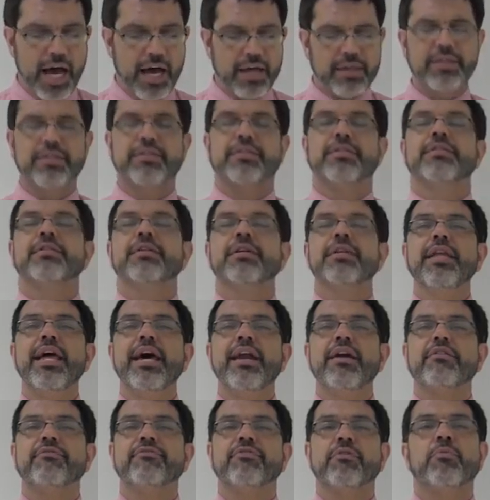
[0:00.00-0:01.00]
this is a
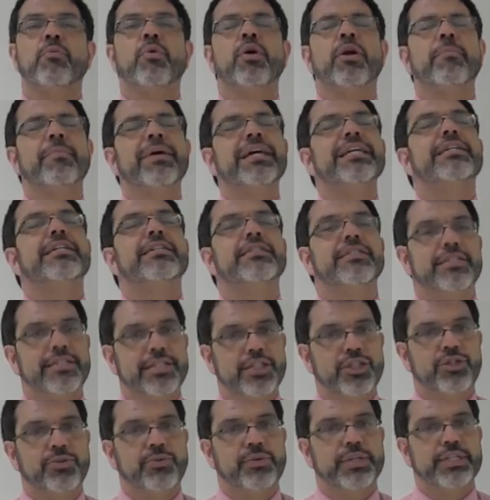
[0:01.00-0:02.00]
letter from one of my
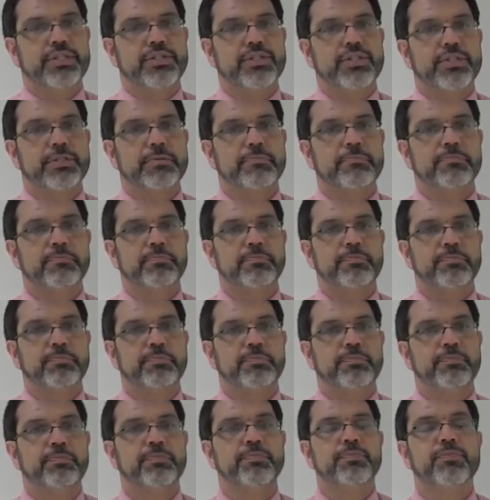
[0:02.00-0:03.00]
constituents.
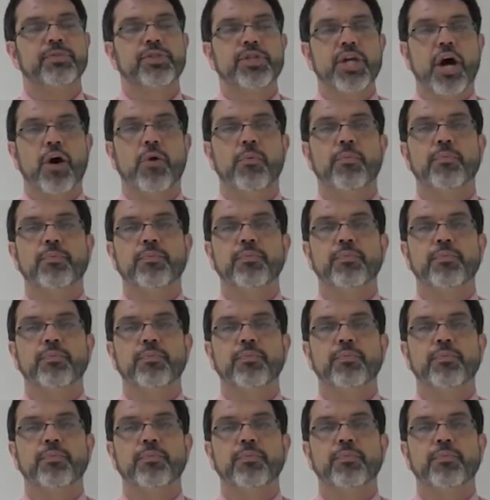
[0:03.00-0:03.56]
So,